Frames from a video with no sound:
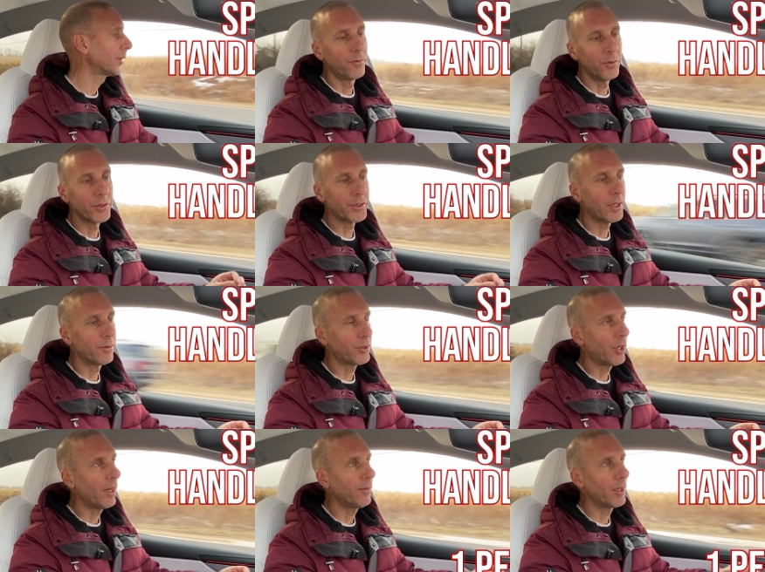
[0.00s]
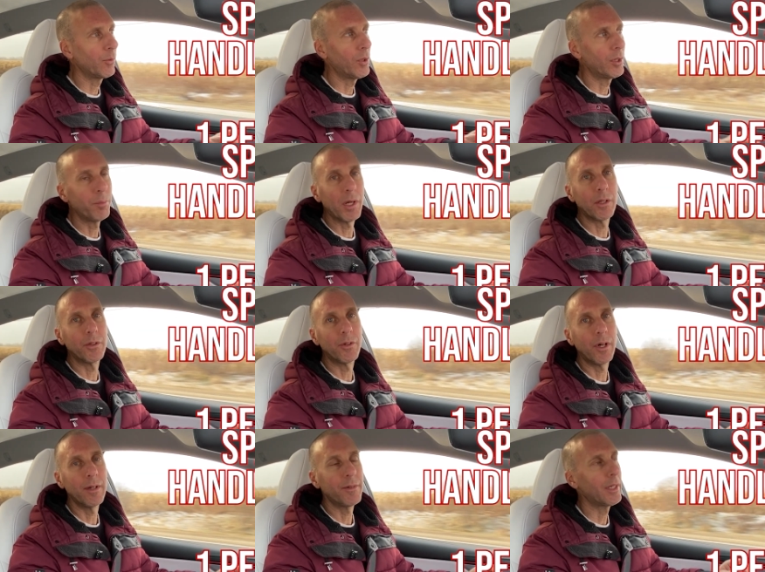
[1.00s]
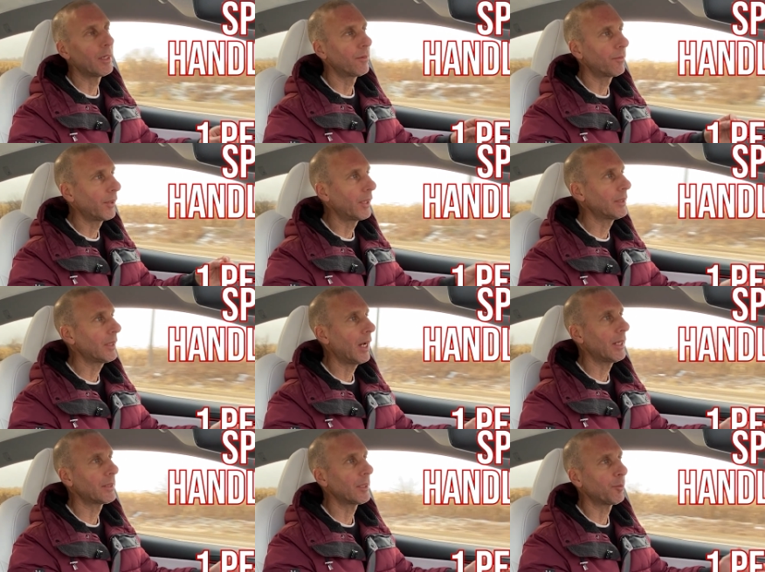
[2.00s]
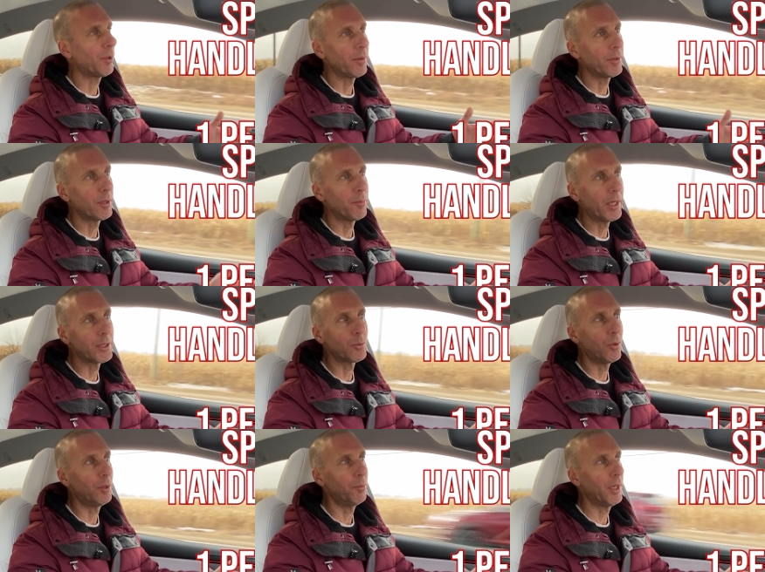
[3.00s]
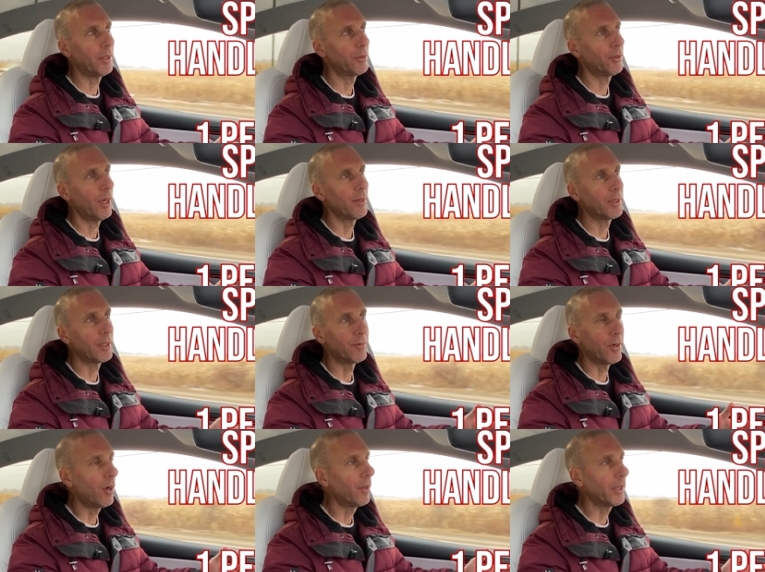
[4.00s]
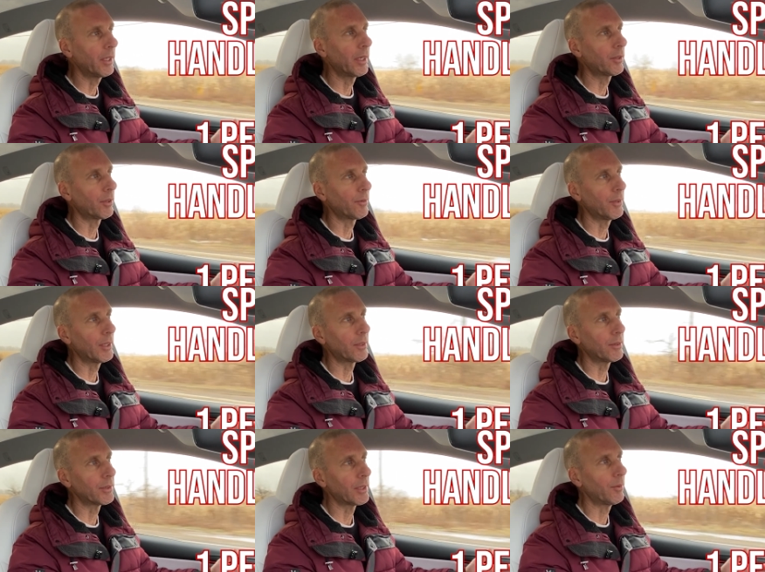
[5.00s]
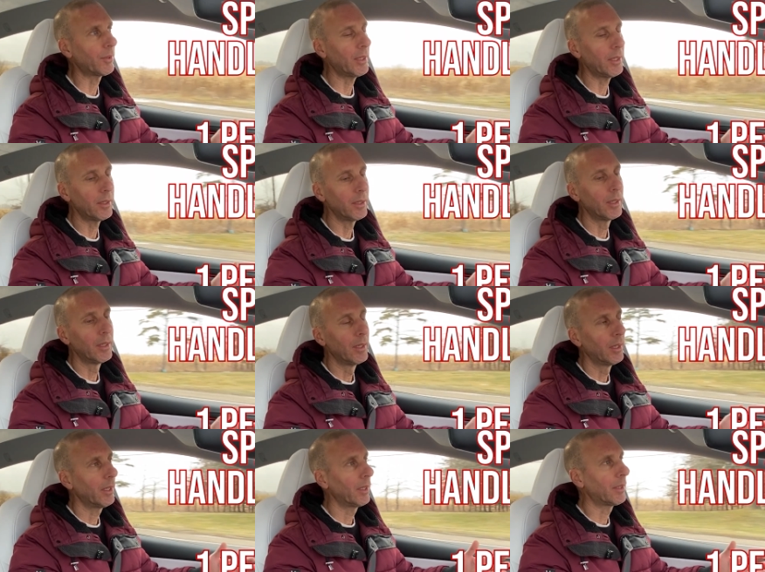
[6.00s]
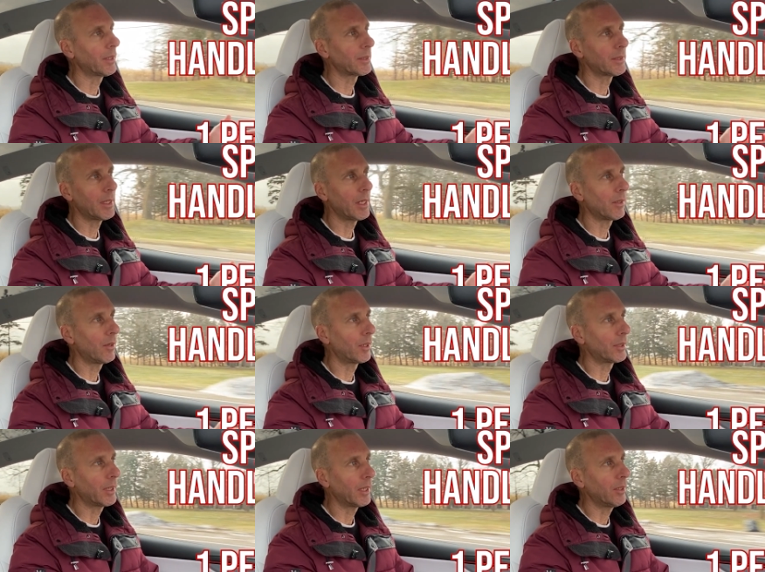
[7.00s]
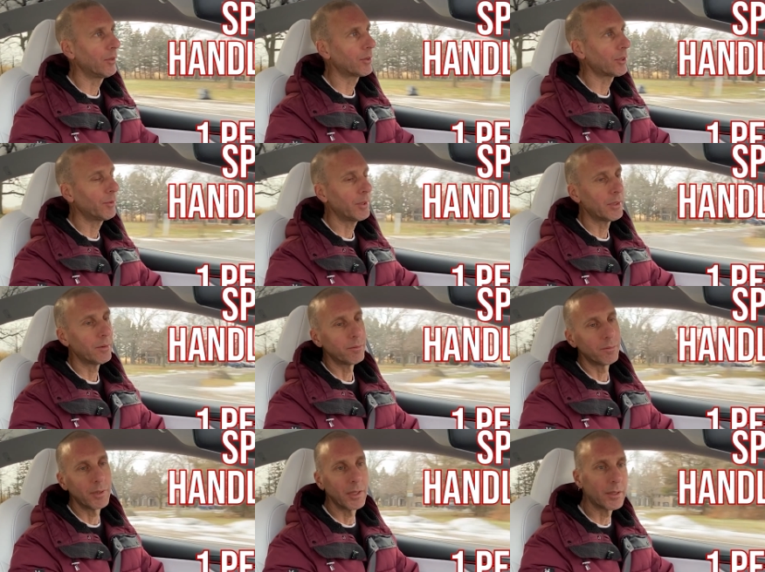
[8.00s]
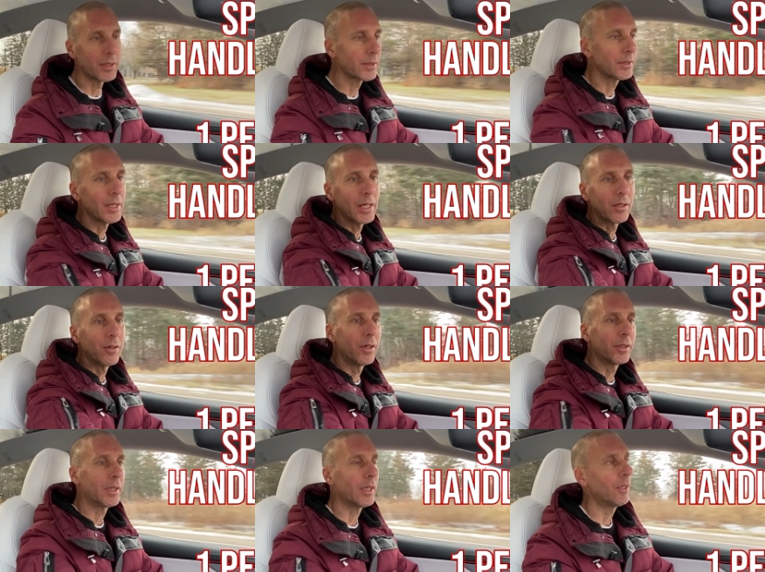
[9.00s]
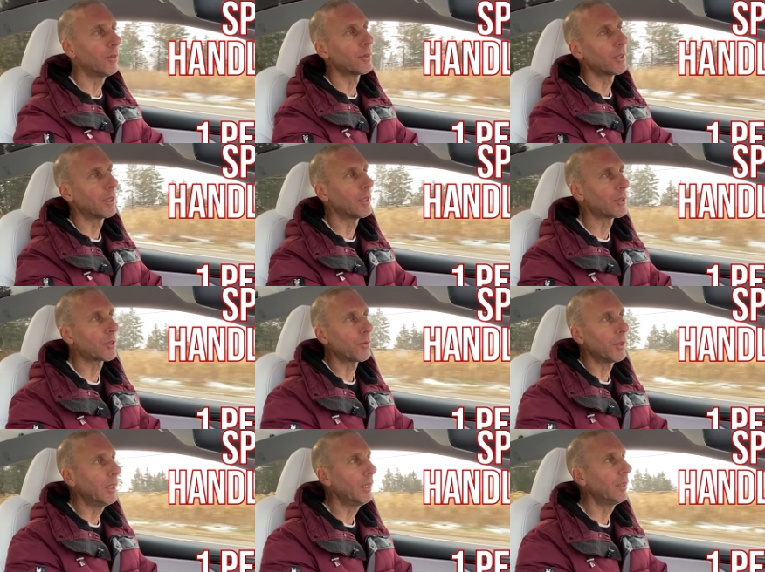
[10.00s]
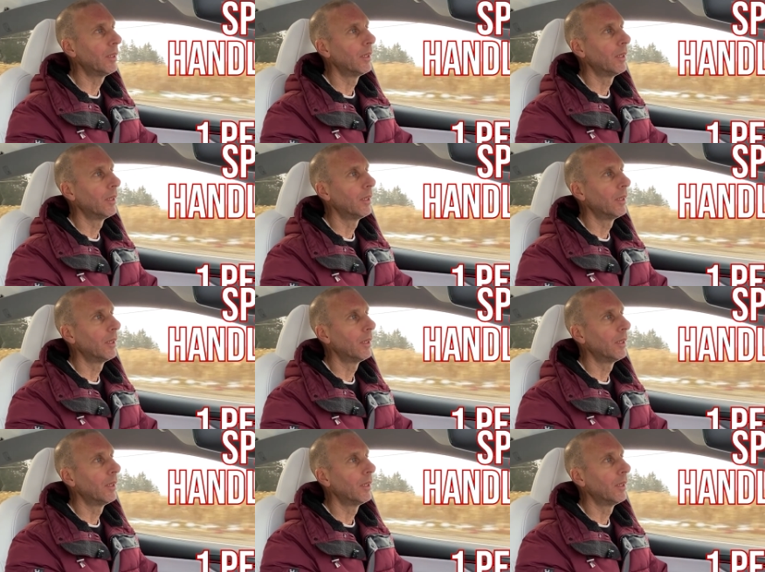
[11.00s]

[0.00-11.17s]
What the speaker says: Full self-driving, one-pedal driving, fantastic. Probably the best one-pedal driving of all the electric vehicles out there. It doesn't take long to get used to it. It doesn't take long to get used to this screen.